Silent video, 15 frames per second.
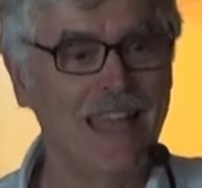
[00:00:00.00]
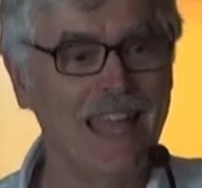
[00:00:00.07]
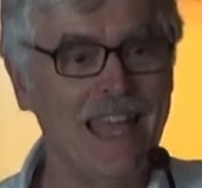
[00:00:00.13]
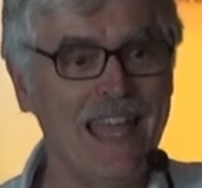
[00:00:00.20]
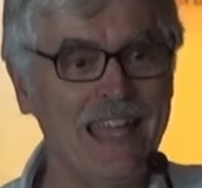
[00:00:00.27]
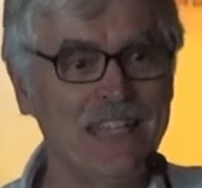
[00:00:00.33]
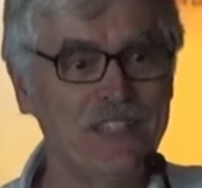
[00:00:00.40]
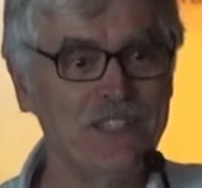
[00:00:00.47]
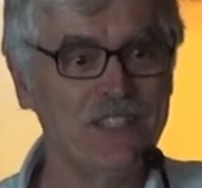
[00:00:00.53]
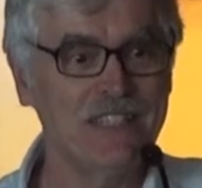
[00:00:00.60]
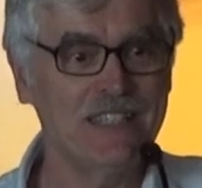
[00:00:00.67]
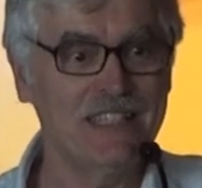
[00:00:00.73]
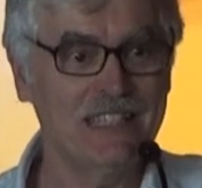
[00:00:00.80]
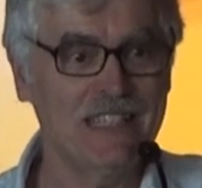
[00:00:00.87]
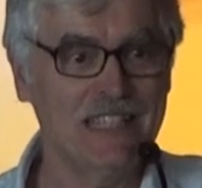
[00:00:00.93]
and
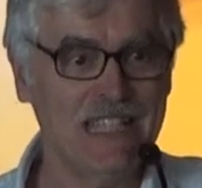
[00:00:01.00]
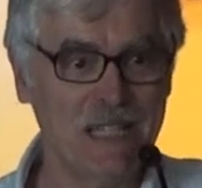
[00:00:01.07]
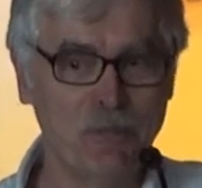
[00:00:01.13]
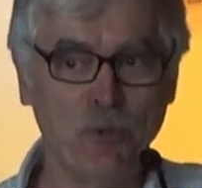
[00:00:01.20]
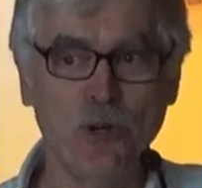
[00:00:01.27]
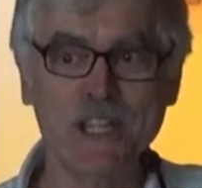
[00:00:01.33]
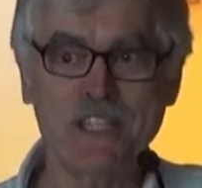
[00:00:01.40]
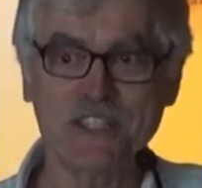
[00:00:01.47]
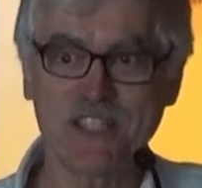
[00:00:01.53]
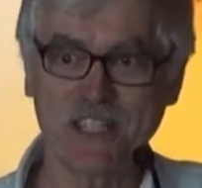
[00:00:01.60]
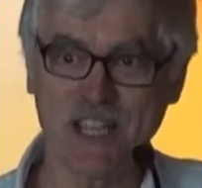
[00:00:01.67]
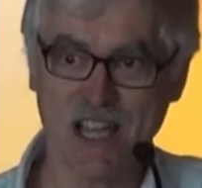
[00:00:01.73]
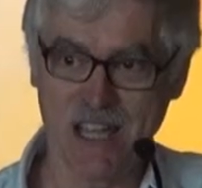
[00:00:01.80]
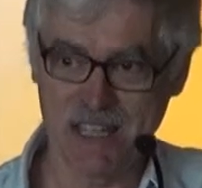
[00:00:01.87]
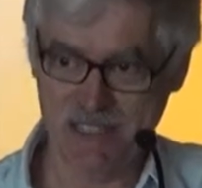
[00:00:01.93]
he points the
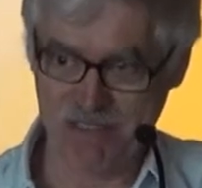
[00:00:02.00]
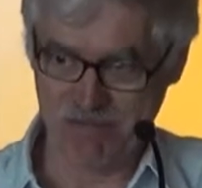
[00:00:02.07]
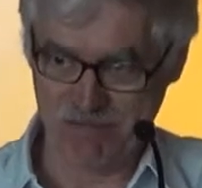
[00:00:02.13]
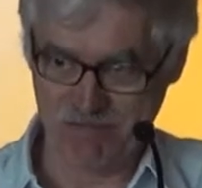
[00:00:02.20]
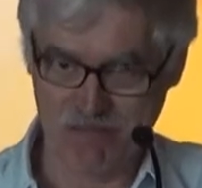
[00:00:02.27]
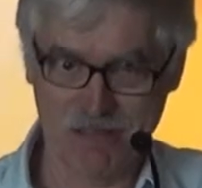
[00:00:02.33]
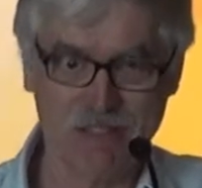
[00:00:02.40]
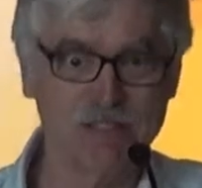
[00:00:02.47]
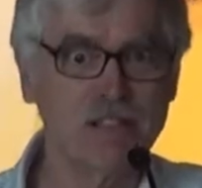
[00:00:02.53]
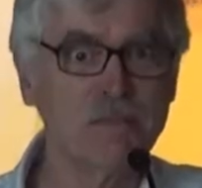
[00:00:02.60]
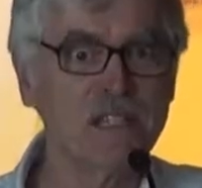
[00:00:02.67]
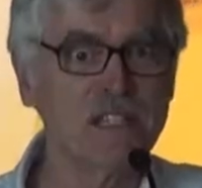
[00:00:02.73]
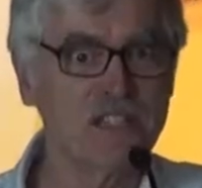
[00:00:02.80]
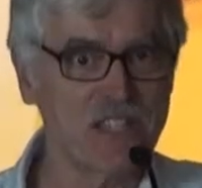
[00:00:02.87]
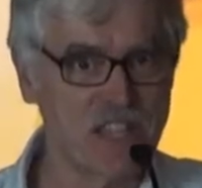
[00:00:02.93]
gun to him
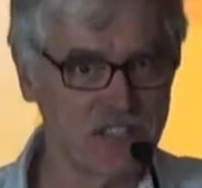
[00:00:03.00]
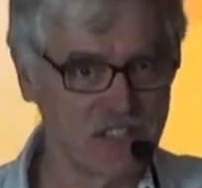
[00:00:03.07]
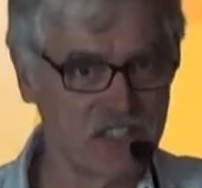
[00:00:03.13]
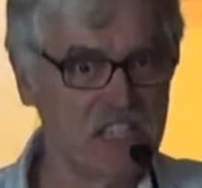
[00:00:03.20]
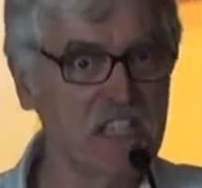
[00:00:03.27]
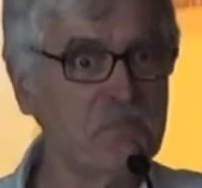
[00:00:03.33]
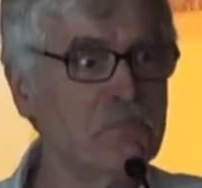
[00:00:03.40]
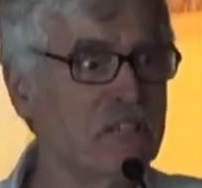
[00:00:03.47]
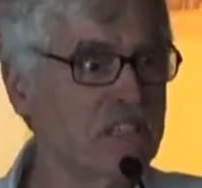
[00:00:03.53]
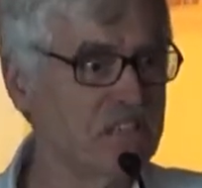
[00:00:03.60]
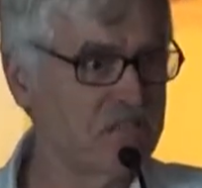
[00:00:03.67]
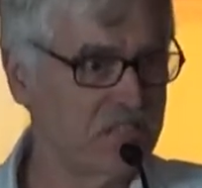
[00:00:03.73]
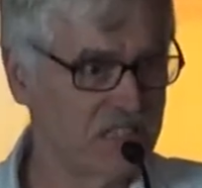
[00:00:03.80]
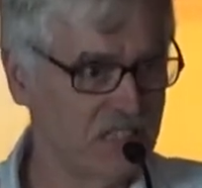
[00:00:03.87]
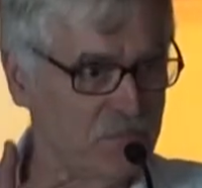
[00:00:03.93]
and says, give
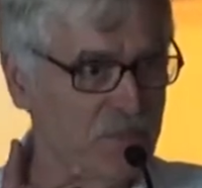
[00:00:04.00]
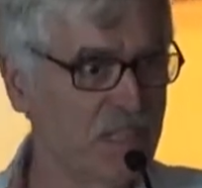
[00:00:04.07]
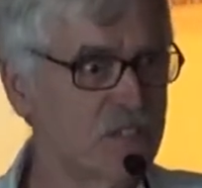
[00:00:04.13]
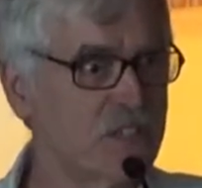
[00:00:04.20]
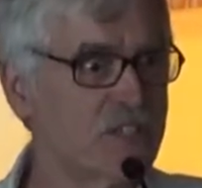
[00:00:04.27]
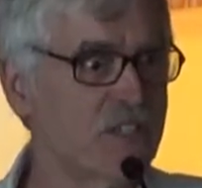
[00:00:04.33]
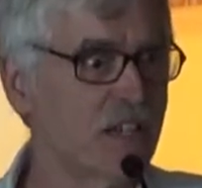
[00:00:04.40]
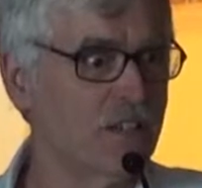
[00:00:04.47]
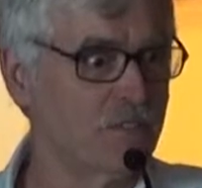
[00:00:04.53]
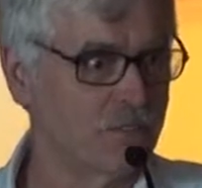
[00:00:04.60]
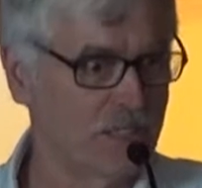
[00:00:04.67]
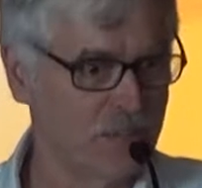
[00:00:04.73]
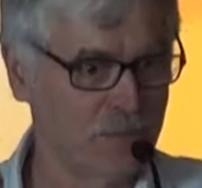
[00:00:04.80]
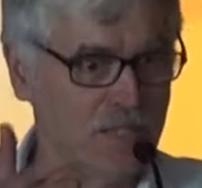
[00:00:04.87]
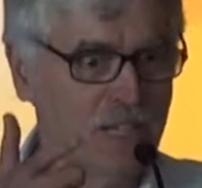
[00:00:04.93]
me your
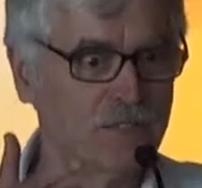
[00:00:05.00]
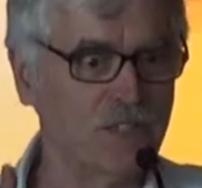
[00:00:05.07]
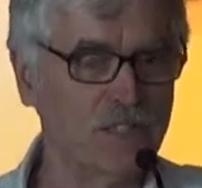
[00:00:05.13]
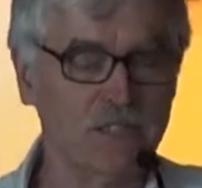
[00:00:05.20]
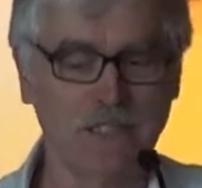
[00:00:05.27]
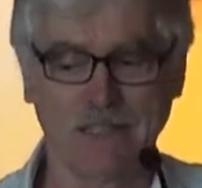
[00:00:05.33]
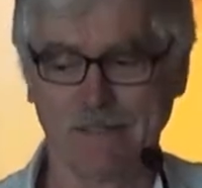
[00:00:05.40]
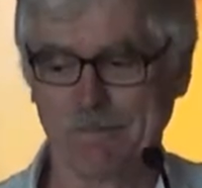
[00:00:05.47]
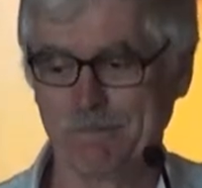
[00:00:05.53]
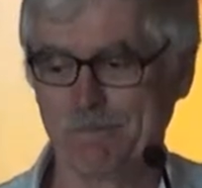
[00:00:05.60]
stuff, give me everything."